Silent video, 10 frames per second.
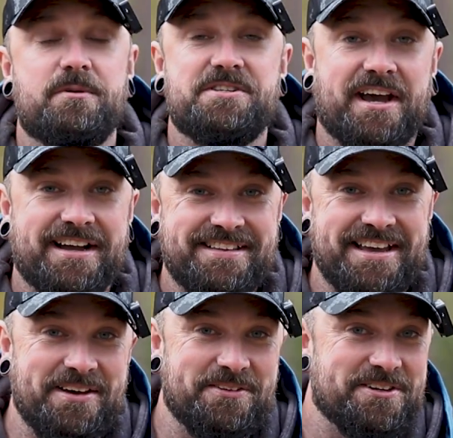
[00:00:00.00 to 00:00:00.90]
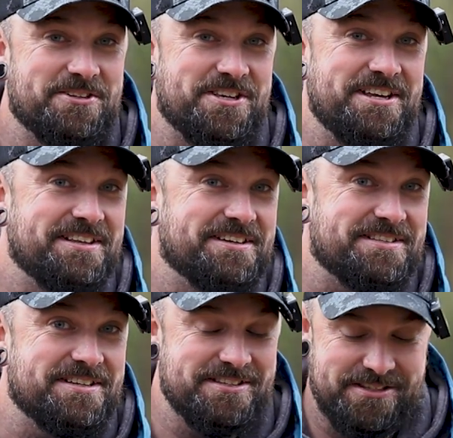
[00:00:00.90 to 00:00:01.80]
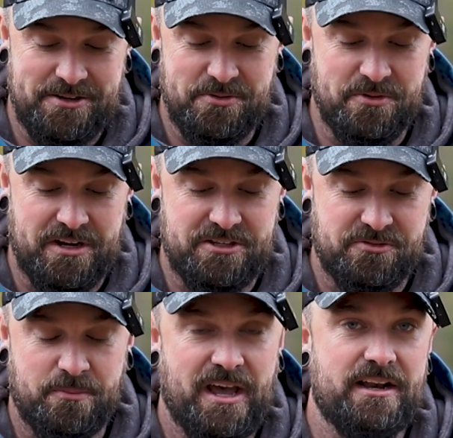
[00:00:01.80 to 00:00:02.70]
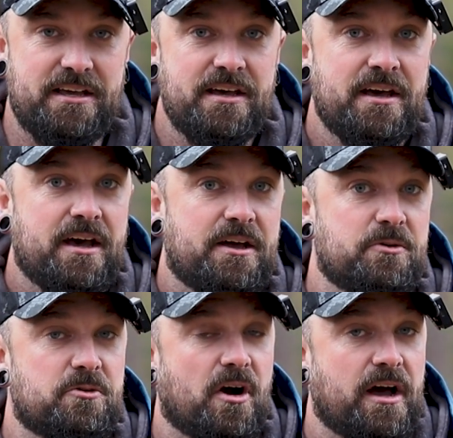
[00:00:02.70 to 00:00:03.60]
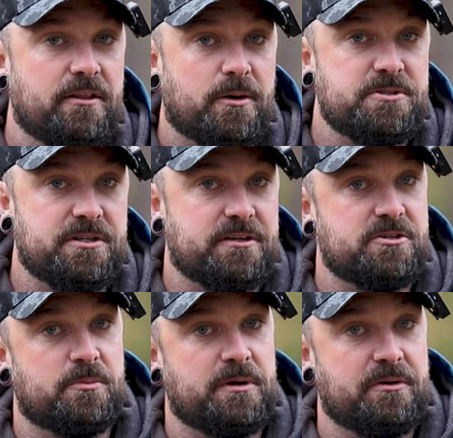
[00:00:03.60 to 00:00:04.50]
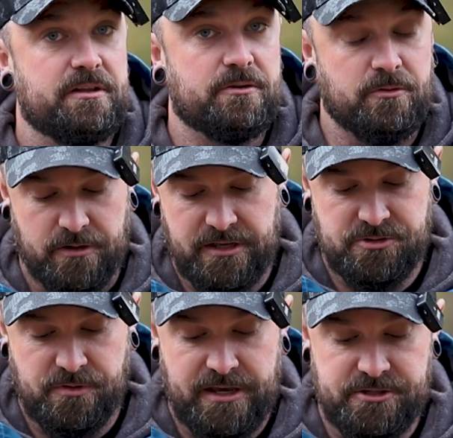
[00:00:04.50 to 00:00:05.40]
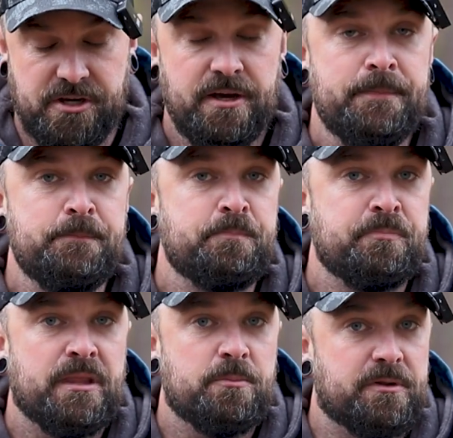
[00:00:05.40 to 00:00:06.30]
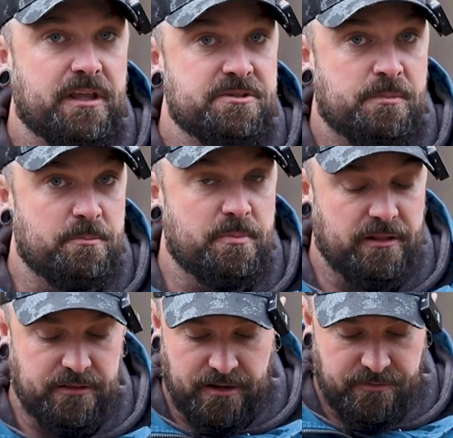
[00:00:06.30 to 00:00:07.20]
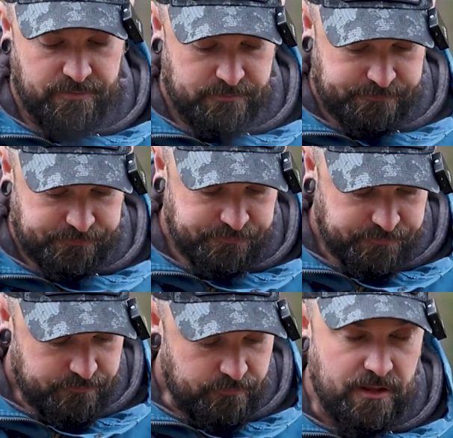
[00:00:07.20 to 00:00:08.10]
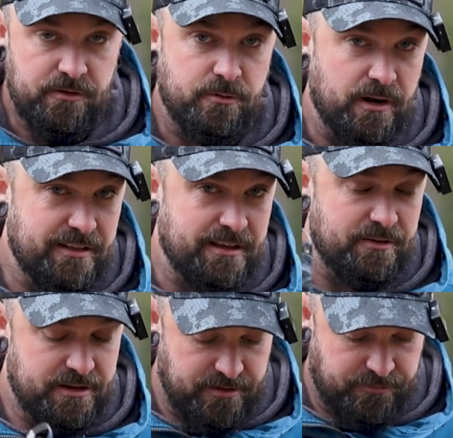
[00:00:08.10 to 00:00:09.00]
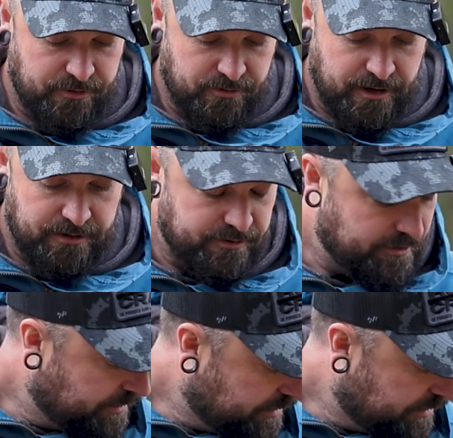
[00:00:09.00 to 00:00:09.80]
which I can't take out of the sheath because this is a new release from Heli, a new grind option that's coming out in the Nord-Lease range, but that's my belt knife. So I like to carry a different grind